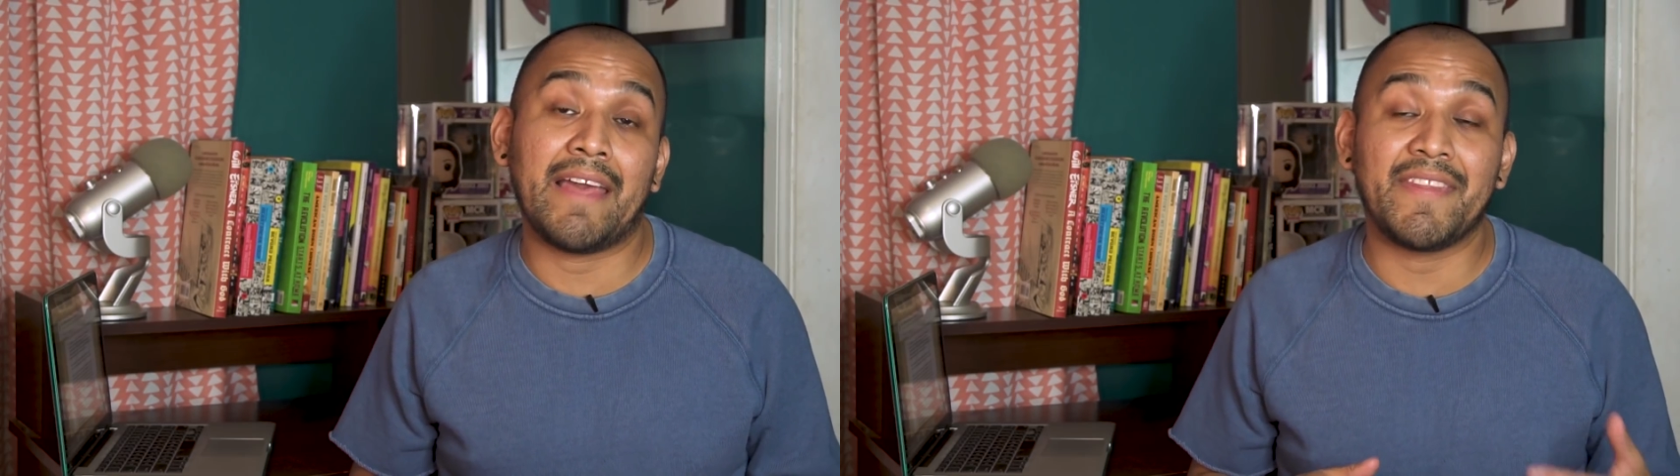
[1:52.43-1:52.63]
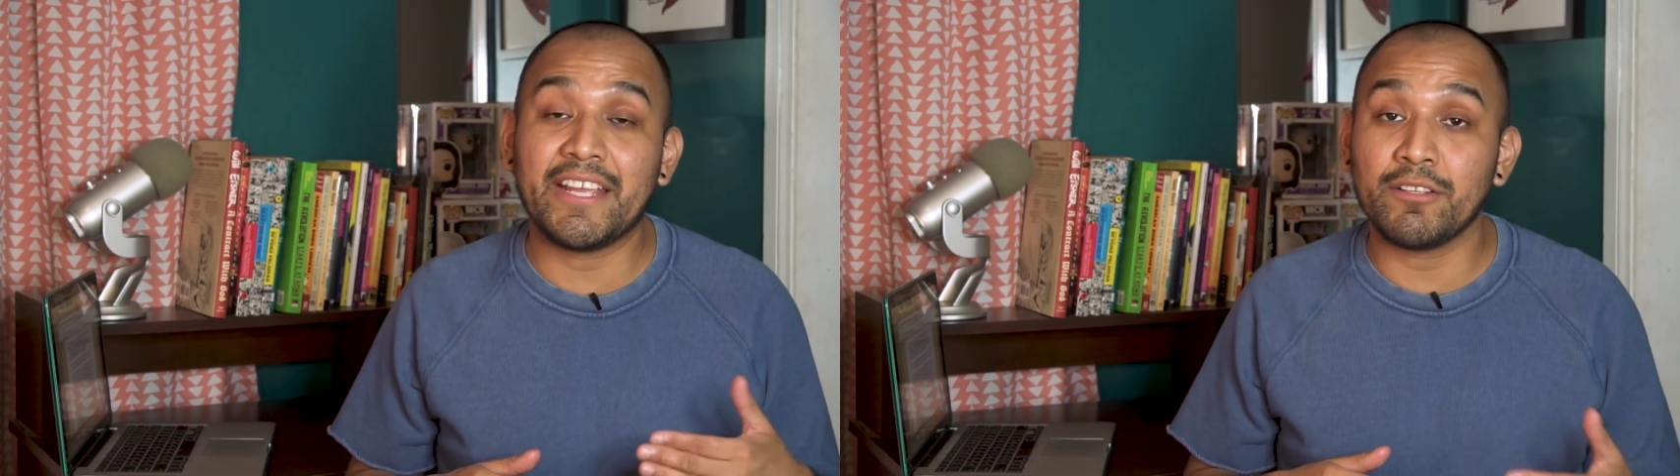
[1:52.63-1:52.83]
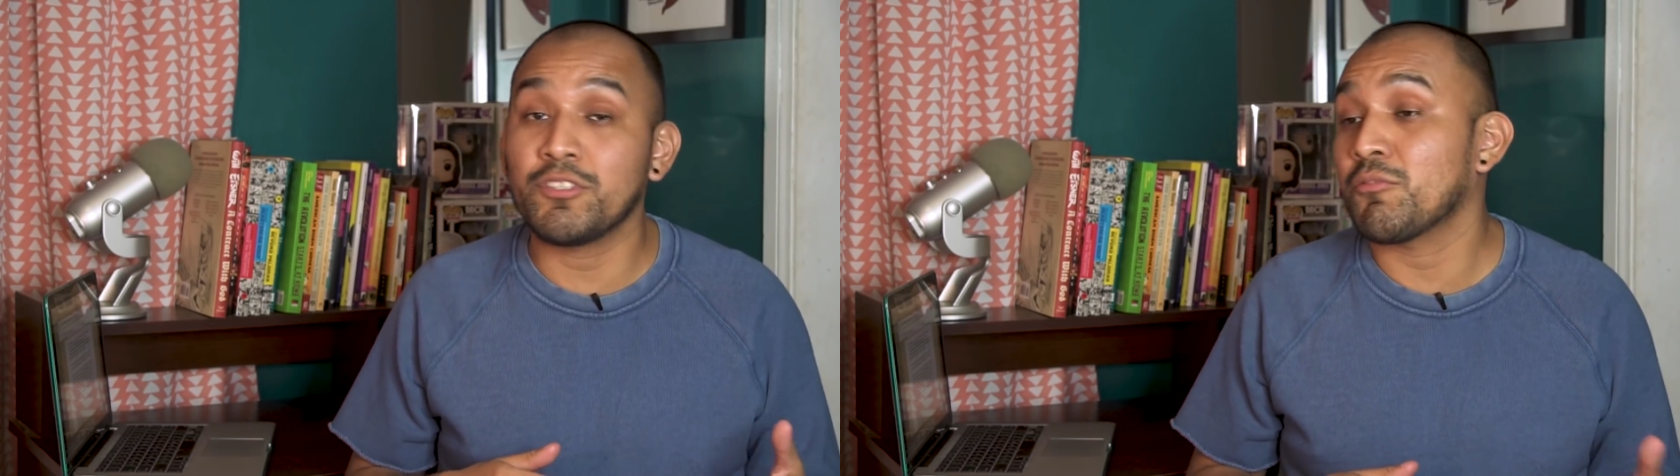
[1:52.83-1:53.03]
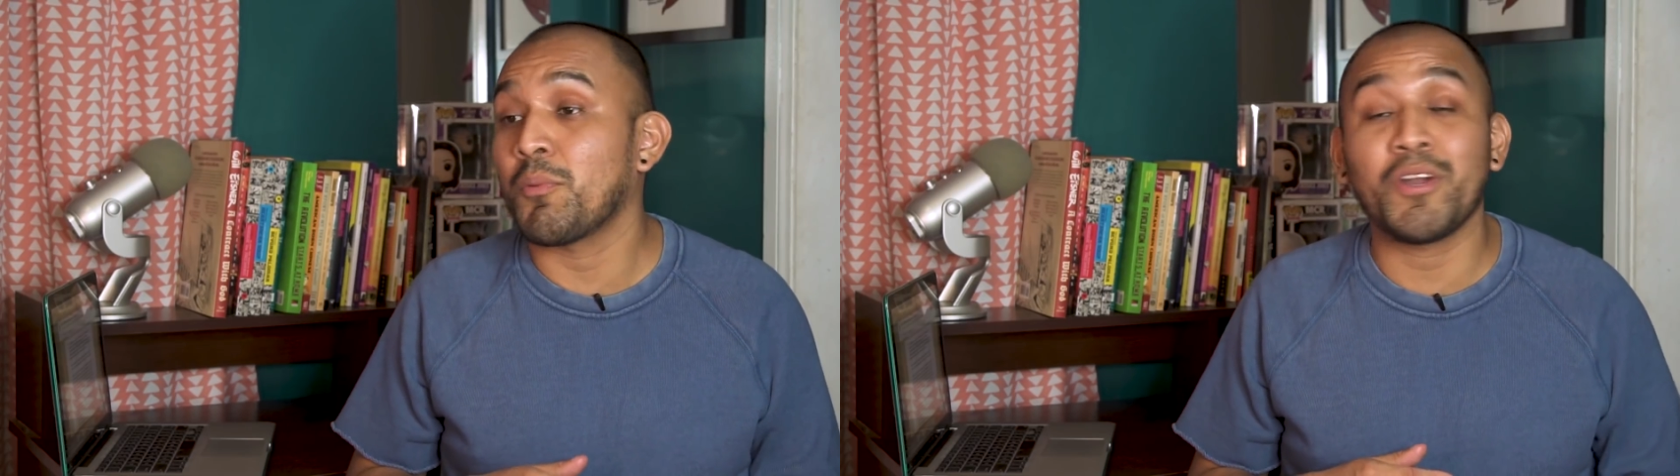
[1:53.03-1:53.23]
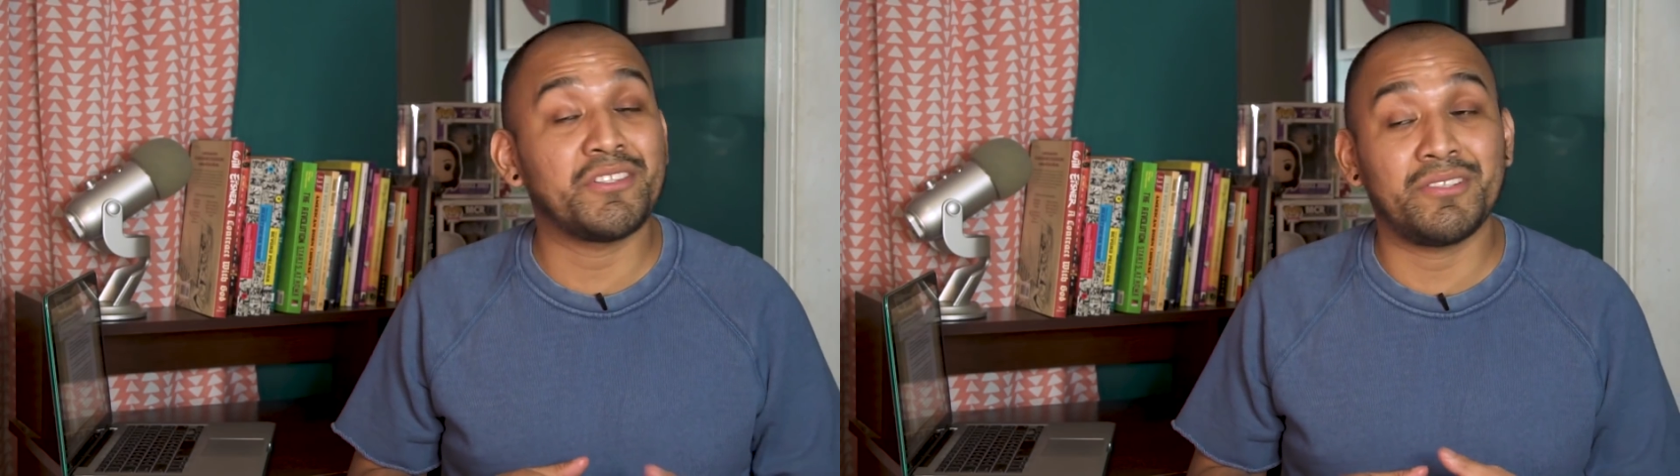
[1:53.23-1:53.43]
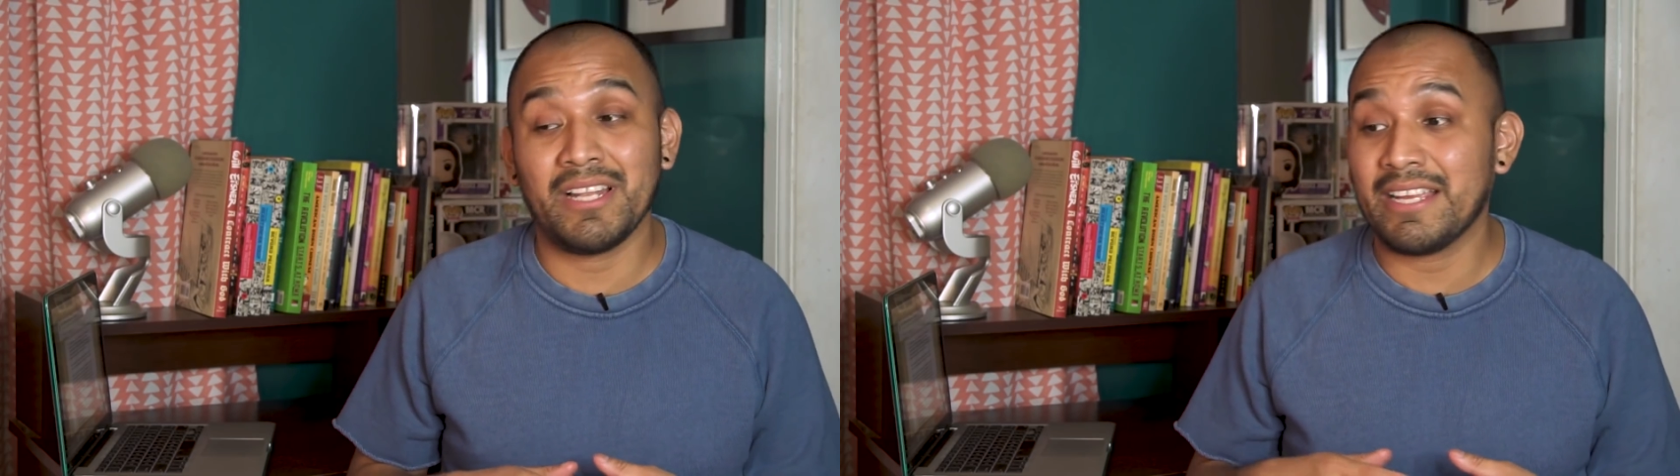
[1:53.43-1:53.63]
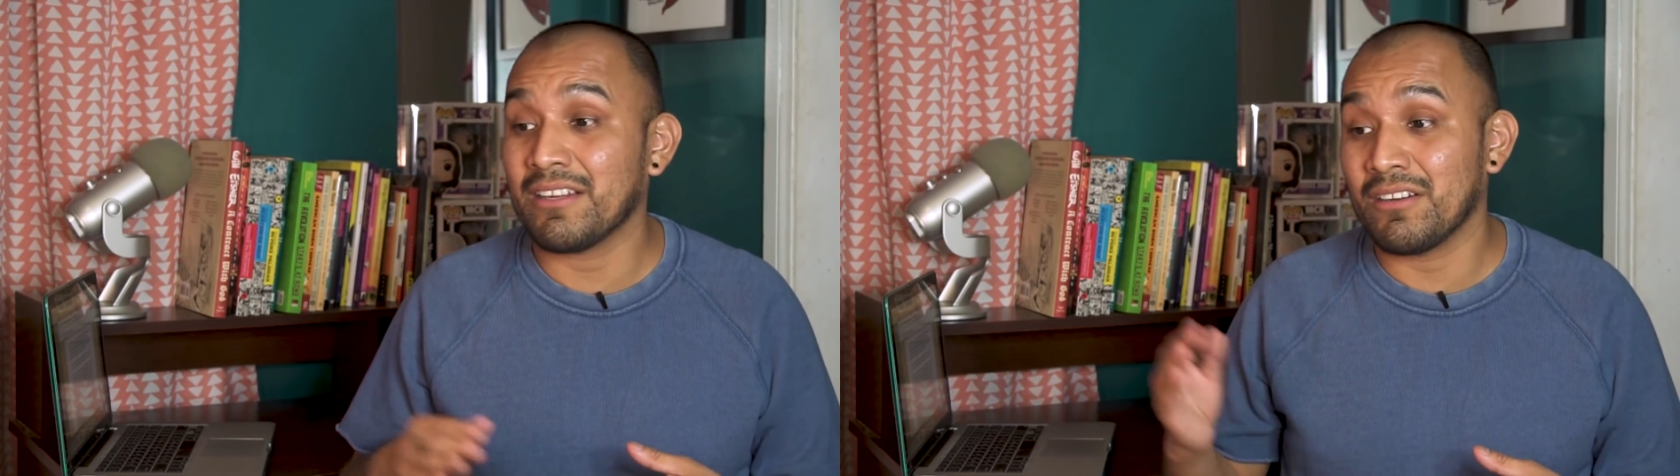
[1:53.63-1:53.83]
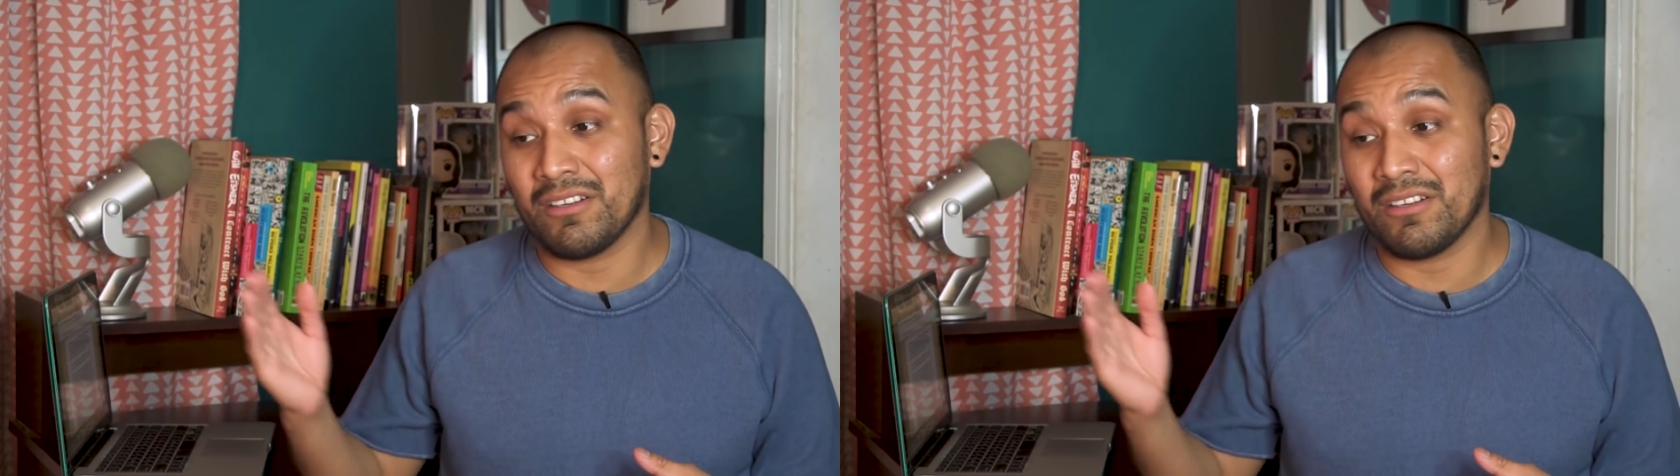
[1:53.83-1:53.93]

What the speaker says: And they can just point to like